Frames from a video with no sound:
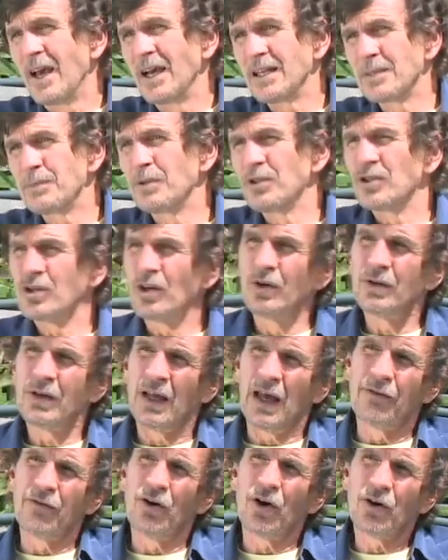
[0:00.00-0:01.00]
has been shown to
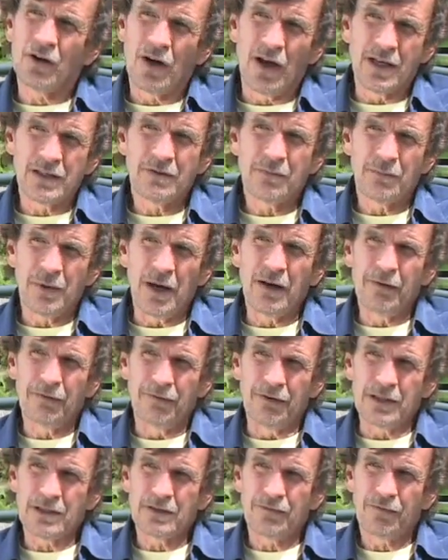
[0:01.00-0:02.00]
have all kinds of
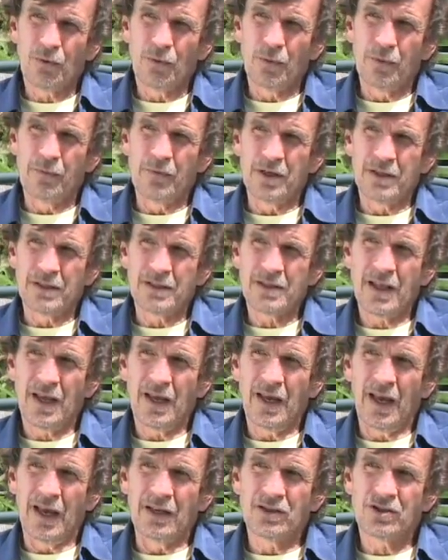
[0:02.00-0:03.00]
benefits for women as they
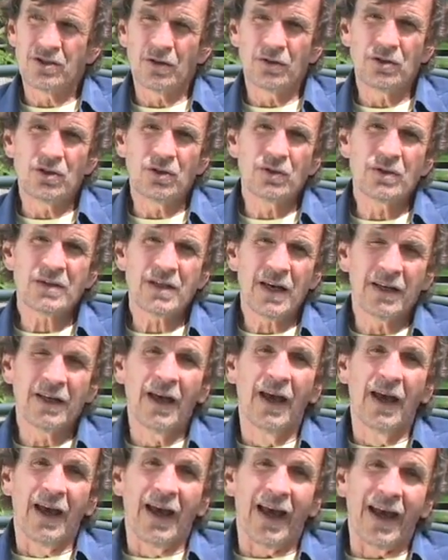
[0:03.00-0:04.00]
age. So using,
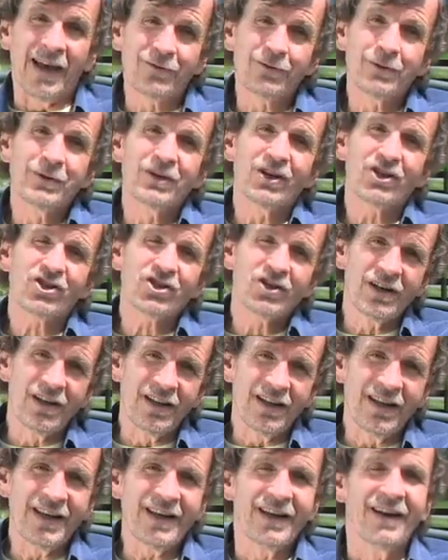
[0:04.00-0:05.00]
and
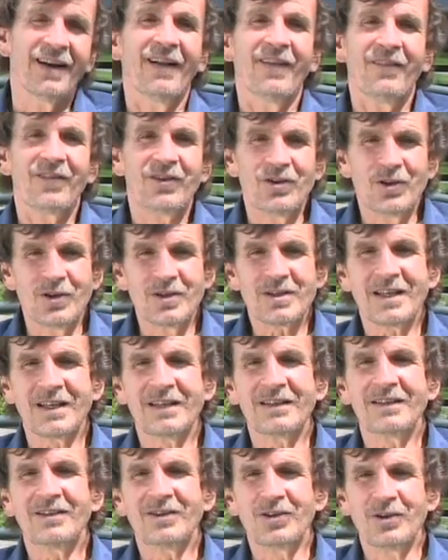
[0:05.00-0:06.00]
traditionally,
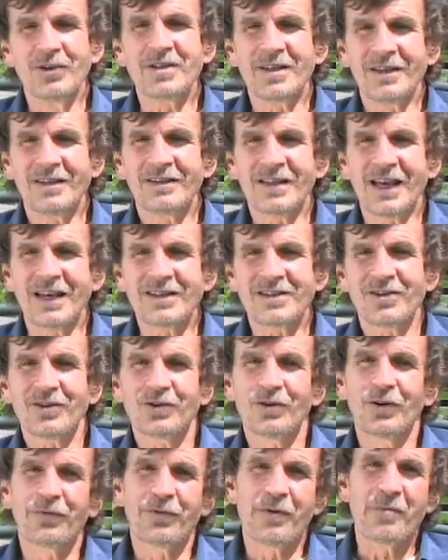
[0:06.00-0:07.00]
using, using
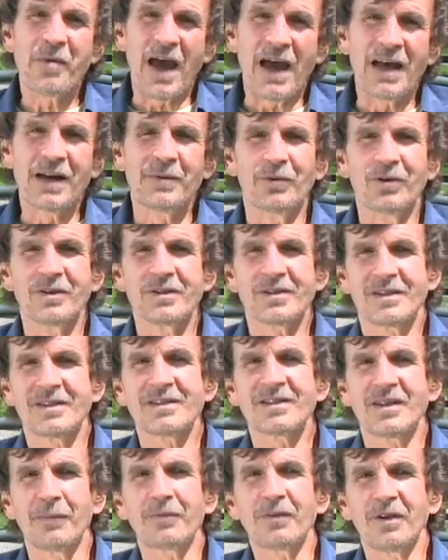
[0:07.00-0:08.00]
testicle from animals is
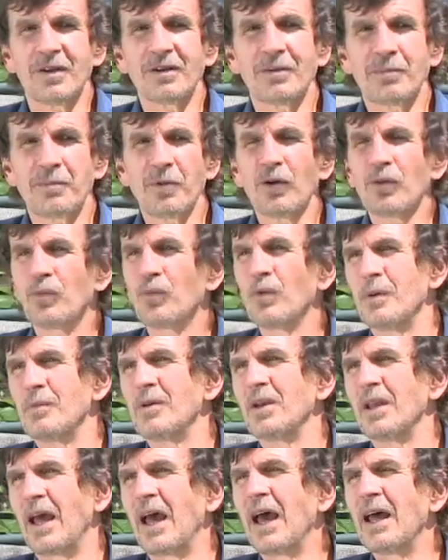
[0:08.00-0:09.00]
something that both
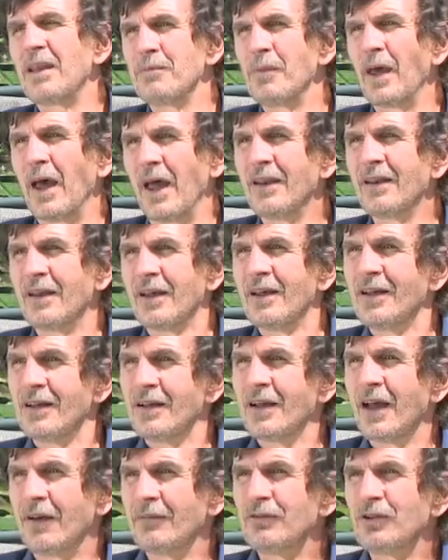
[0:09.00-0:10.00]
women and men
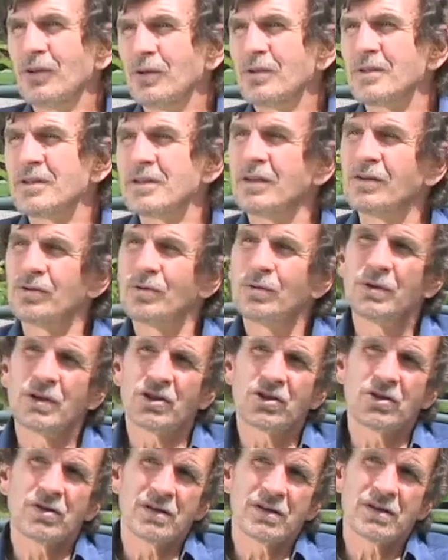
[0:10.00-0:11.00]
have used in
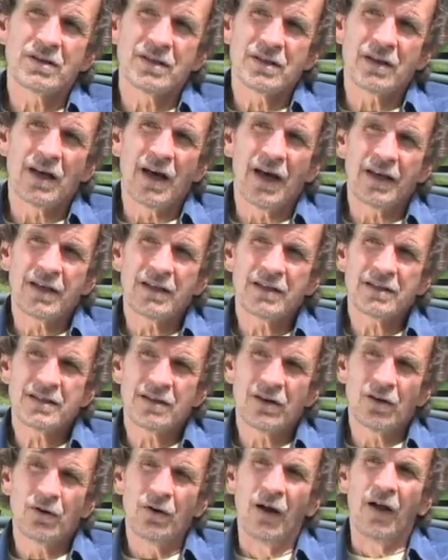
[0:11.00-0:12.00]
traditional societies.
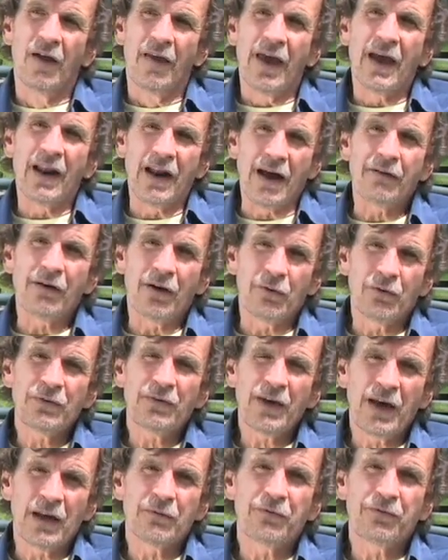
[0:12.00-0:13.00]
So, and I, we've
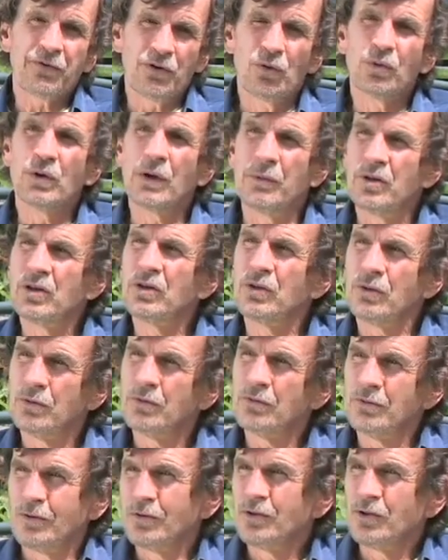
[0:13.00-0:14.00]
had a few women
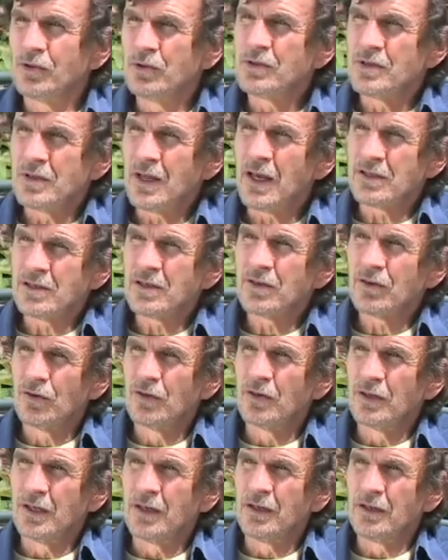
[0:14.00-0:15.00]
who, who use
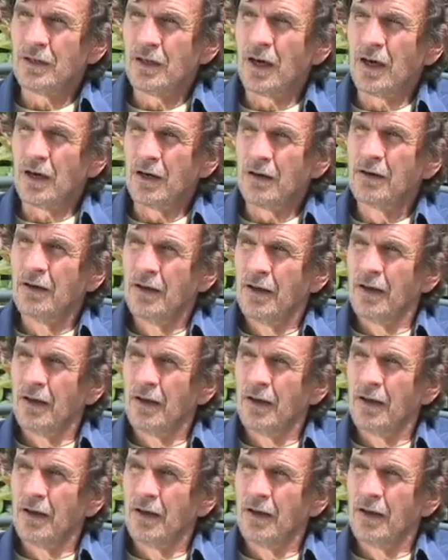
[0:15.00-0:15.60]
testicle in, uh,